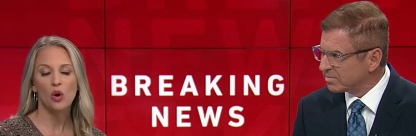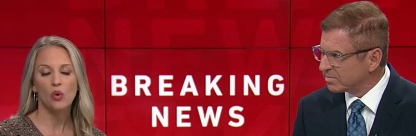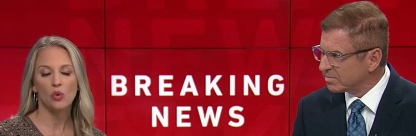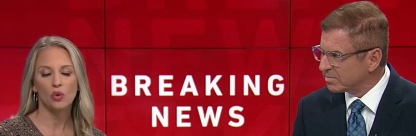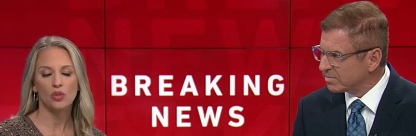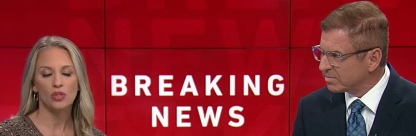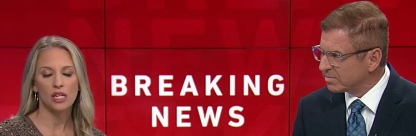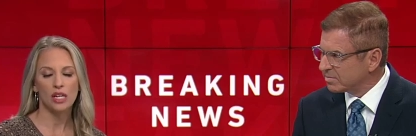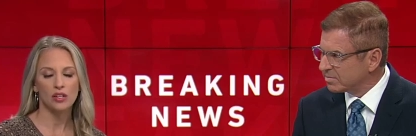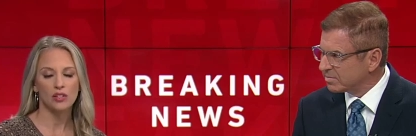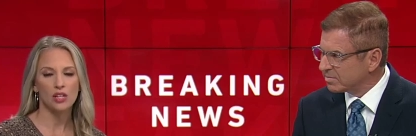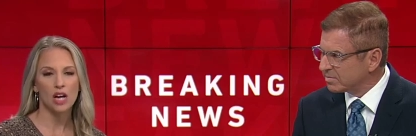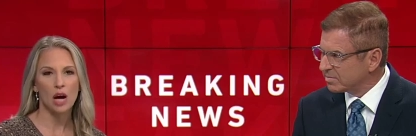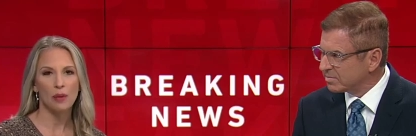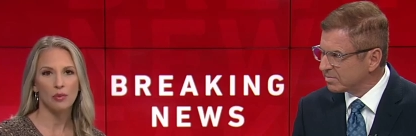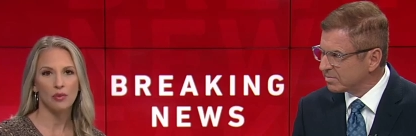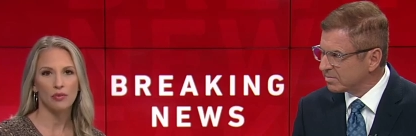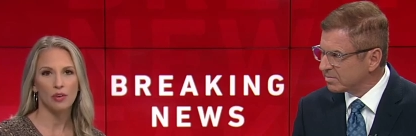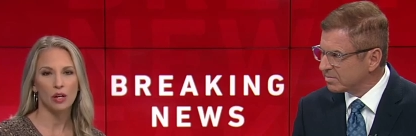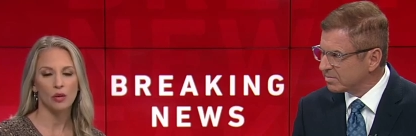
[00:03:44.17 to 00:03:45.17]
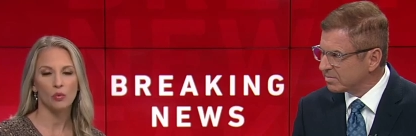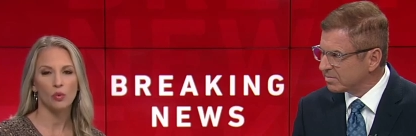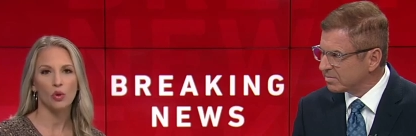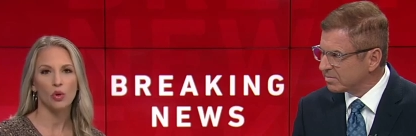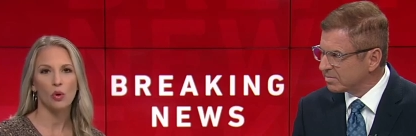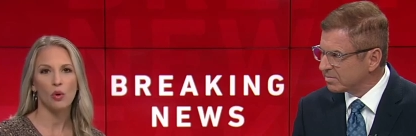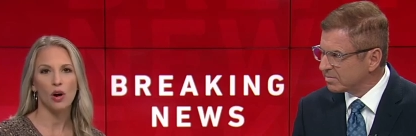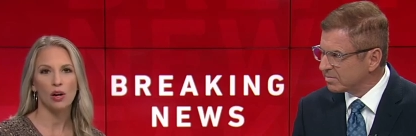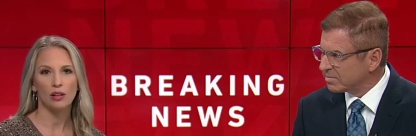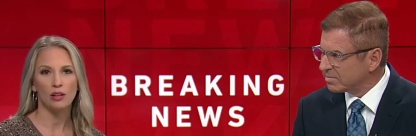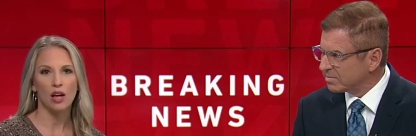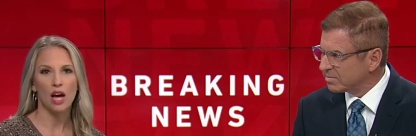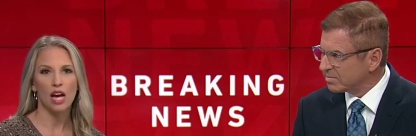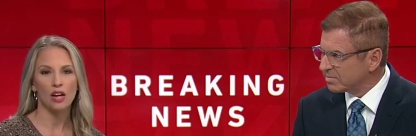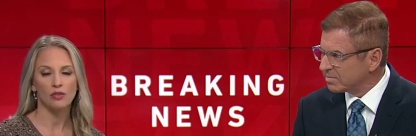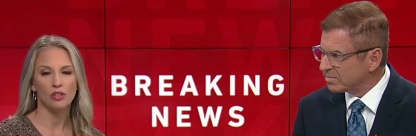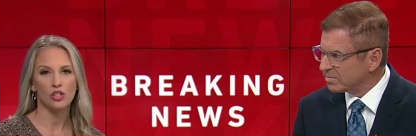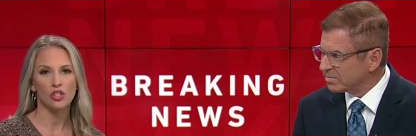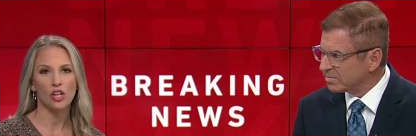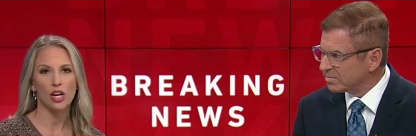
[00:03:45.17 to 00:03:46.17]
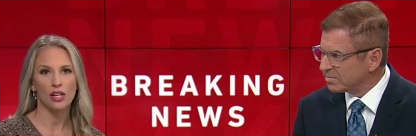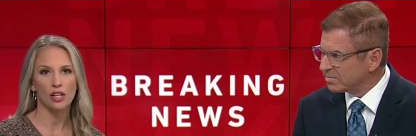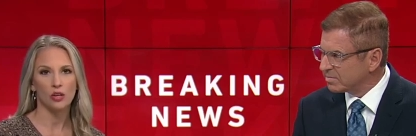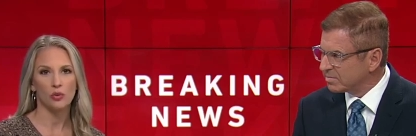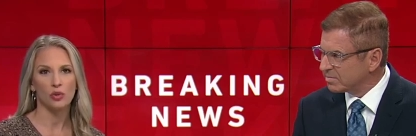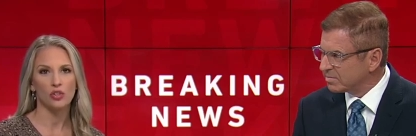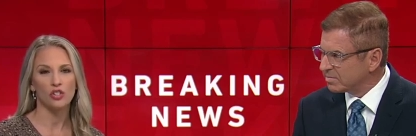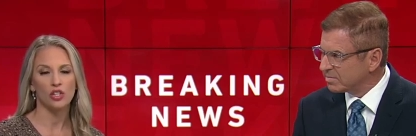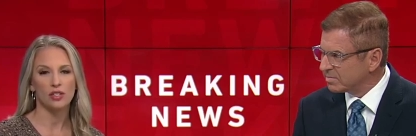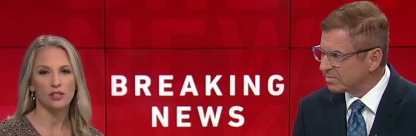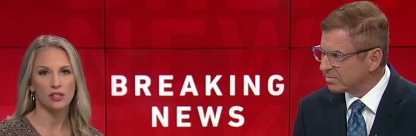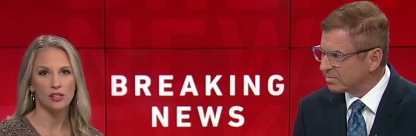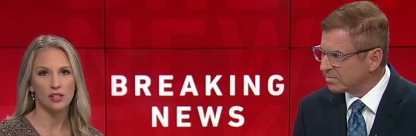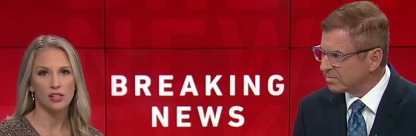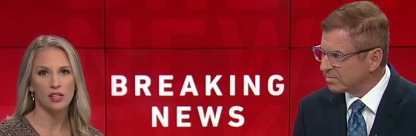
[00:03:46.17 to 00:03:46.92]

Speaker 1: We'll stay on top of it and we'll go out live and check in with Justin